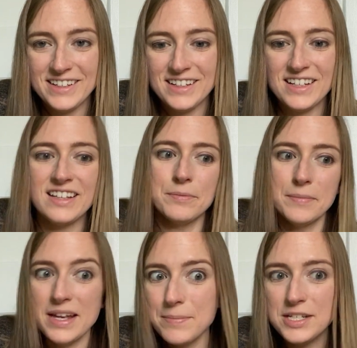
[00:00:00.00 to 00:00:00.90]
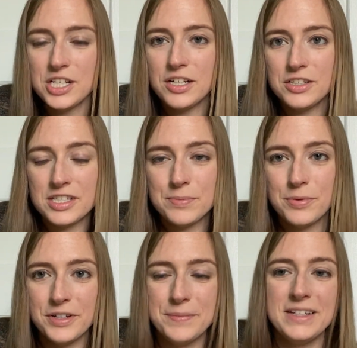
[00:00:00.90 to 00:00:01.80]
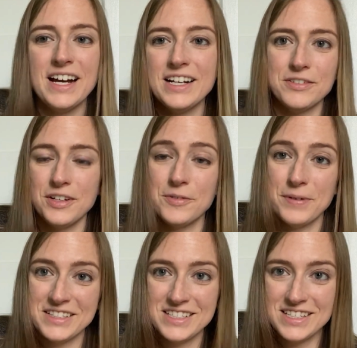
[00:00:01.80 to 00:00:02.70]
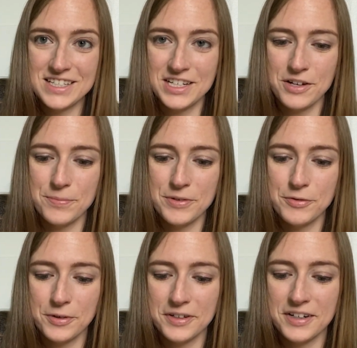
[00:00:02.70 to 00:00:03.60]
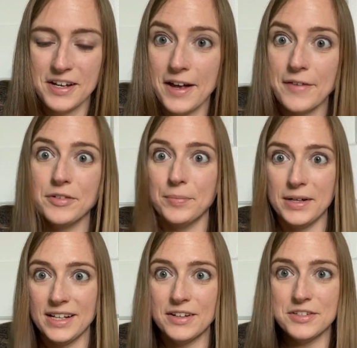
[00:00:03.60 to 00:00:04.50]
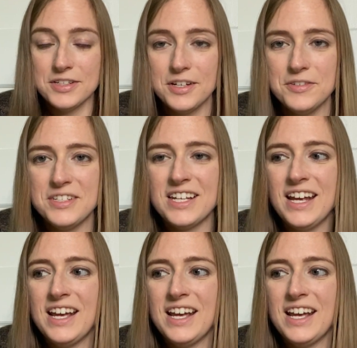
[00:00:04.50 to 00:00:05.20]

There may be gender disappointment, I don't know, but I just need to know before everybody else knows.